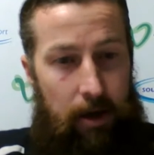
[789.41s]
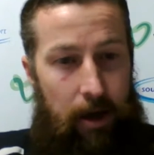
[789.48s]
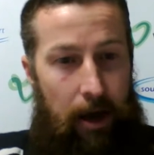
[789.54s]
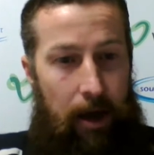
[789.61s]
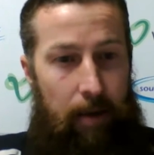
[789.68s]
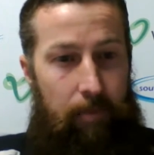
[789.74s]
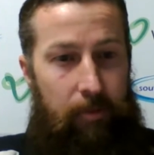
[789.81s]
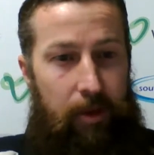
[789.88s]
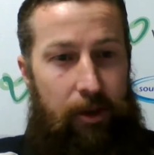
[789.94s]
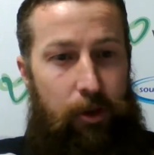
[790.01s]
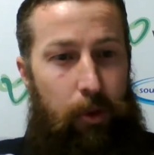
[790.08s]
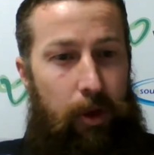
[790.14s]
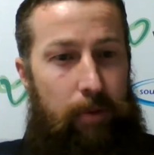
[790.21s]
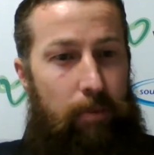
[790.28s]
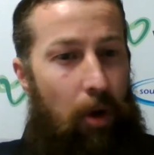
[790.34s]
They're
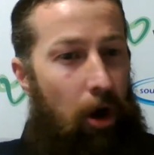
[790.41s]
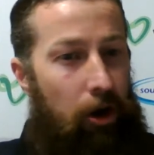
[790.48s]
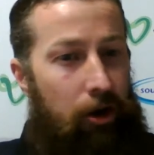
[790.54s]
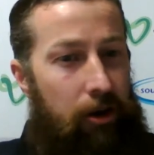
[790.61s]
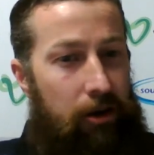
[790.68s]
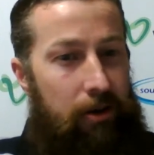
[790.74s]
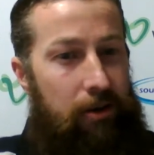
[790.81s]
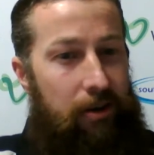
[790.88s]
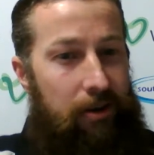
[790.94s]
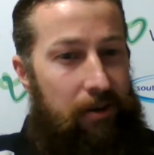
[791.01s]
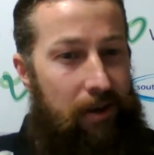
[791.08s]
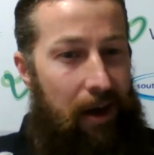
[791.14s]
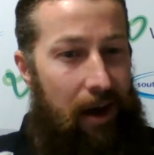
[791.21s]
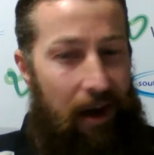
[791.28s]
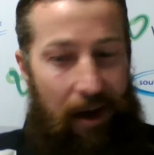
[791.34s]
doing mock
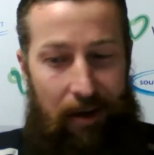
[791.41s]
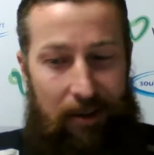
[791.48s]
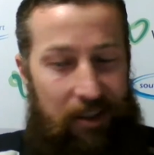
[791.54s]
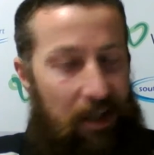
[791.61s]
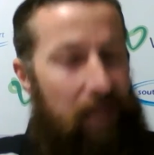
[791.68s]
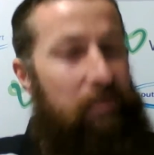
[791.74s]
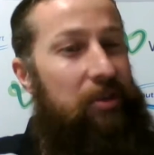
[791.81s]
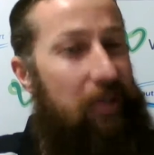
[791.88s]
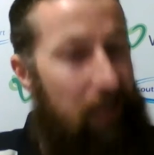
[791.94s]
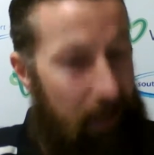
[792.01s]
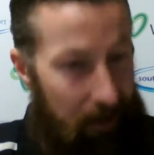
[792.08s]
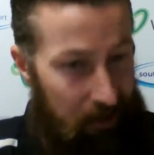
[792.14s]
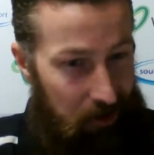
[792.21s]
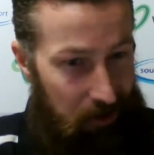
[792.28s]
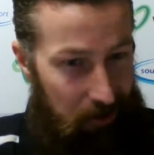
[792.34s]
team
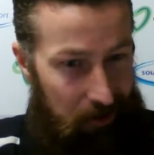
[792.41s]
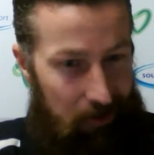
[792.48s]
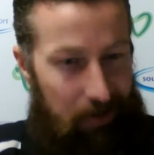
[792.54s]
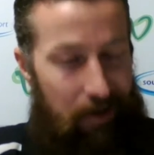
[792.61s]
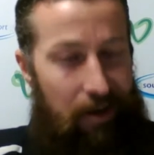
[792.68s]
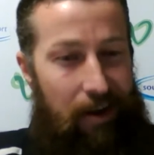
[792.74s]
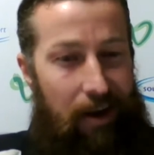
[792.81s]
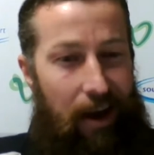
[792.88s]
selections